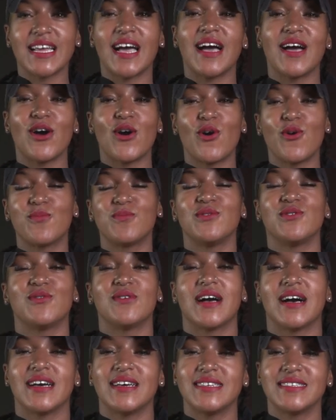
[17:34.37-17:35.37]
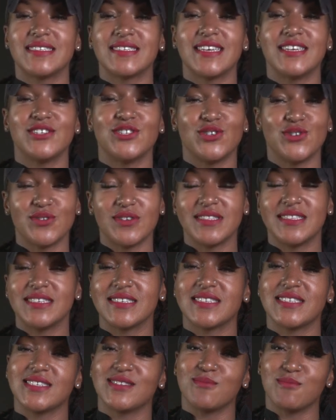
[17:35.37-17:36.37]
I hope you guys enjoyed
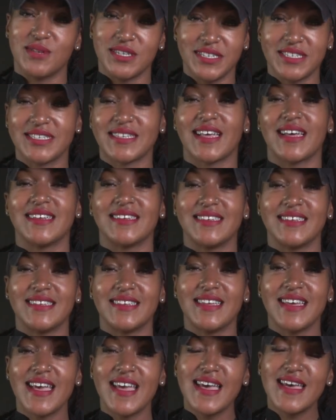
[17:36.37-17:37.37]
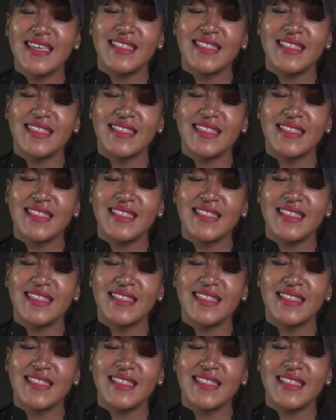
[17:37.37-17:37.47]
this as much as I did.